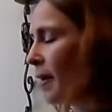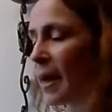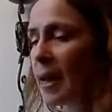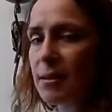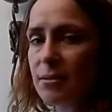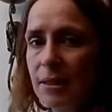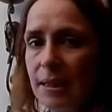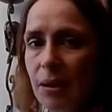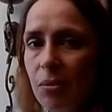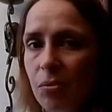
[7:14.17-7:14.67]
has
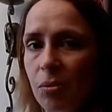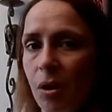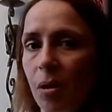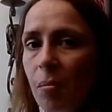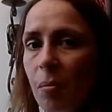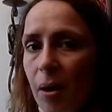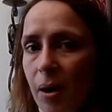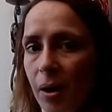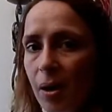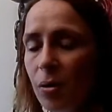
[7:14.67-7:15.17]
now got
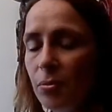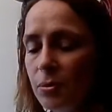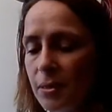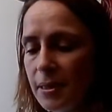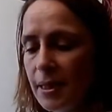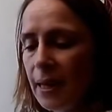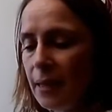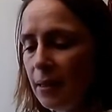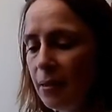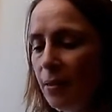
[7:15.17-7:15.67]
my old
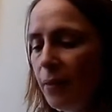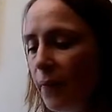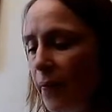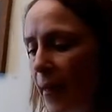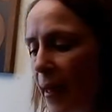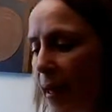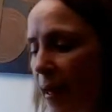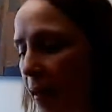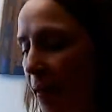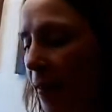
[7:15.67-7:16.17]
saddle on
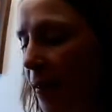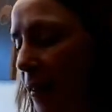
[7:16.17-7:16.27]
there.